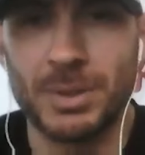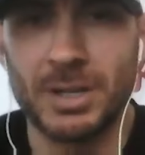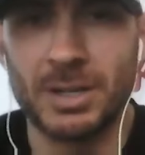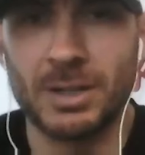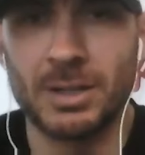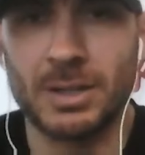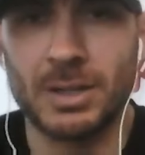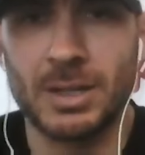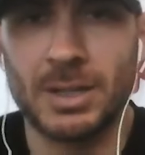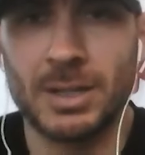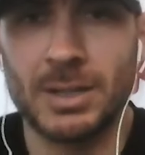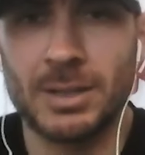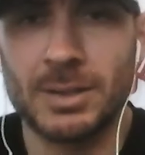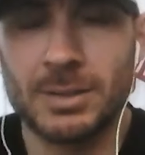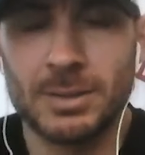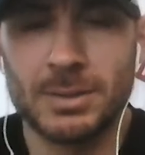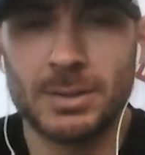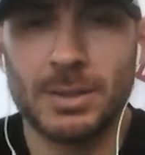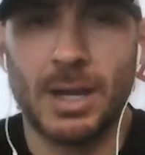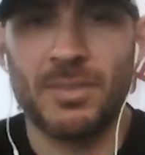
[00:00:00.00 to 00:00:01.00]
up there.
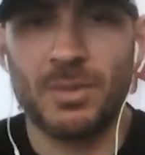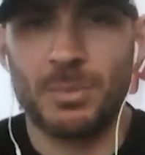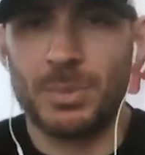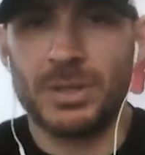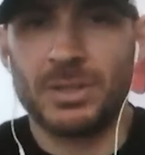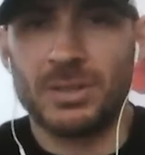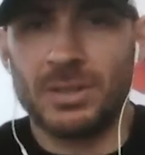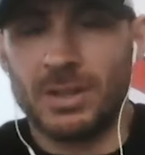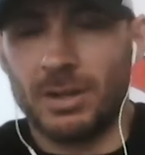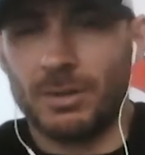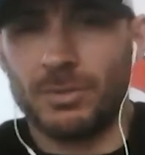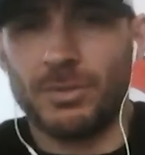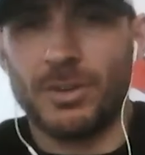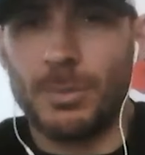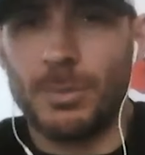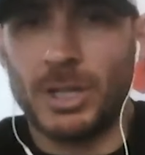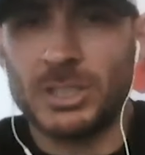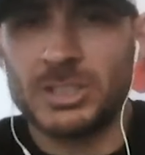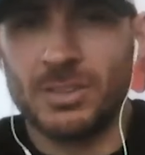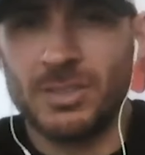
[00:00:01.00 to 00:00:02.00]
I haven't been there
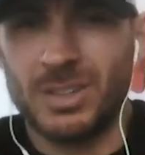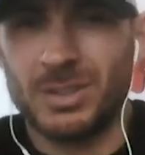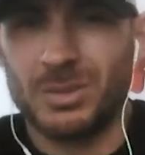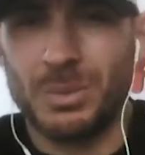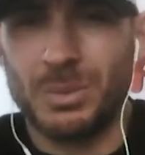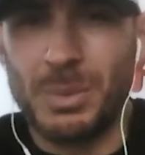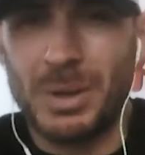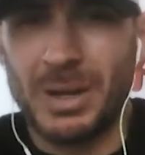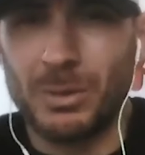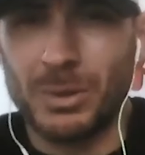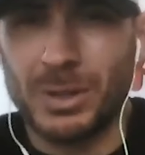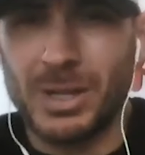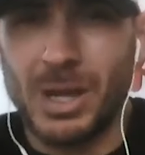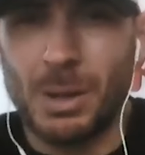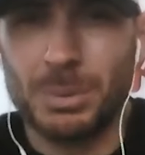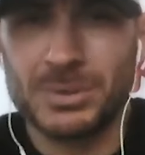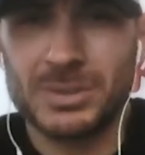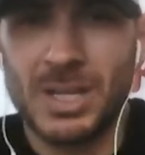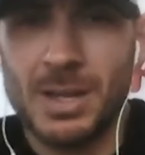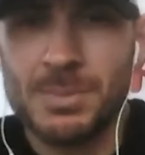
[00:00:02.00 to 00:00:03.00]
very much. I've only been out a
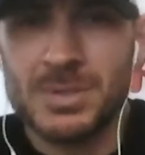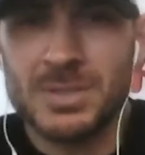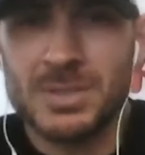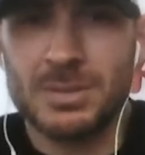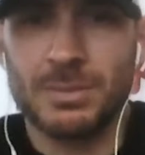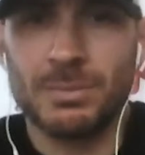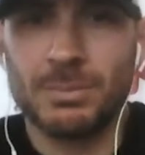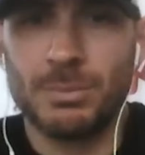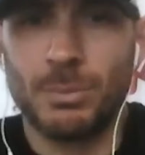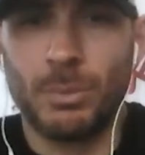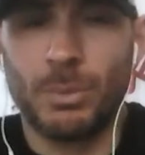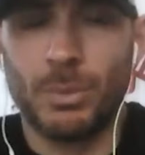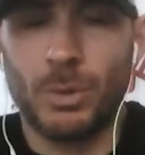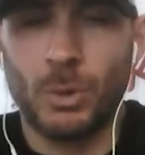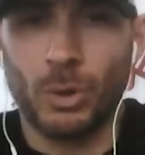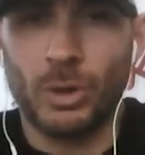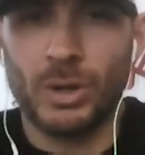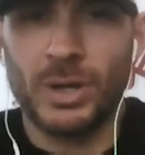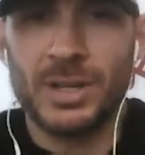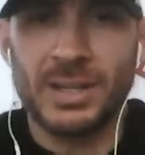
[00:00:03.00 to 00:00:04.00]
couple times,
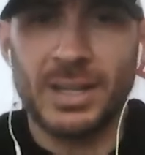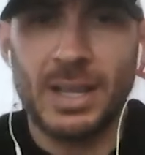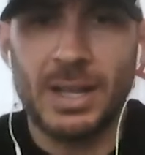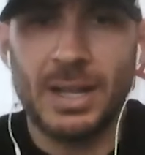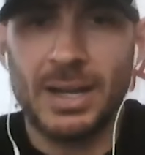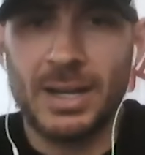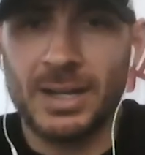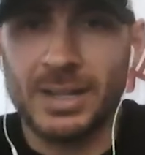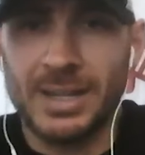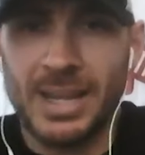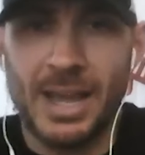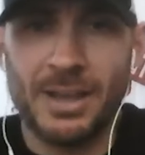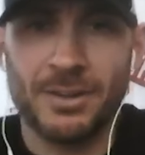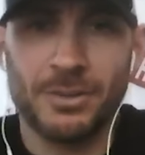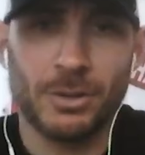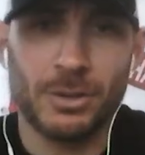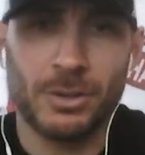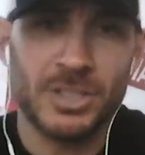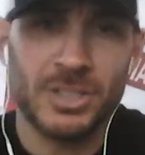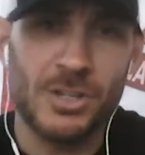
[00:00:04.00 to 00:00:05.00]
more in
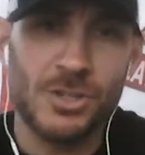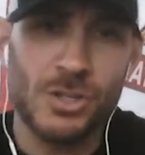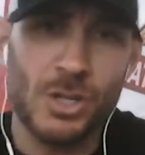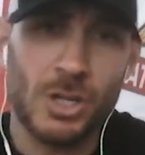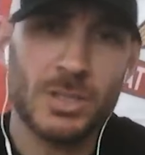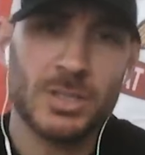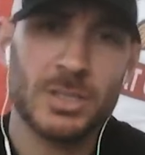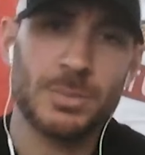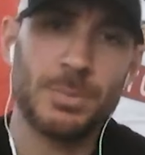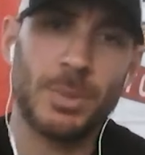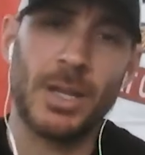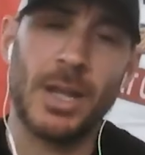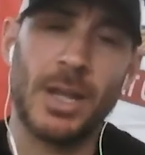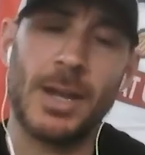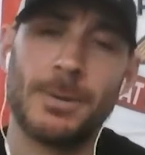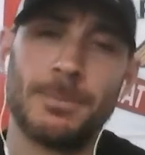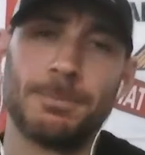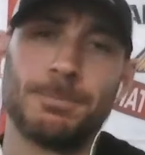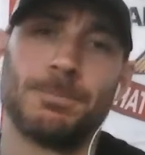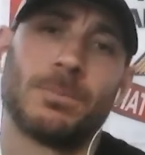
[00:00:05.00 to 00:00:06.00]
Gander or St. John's, but yeah.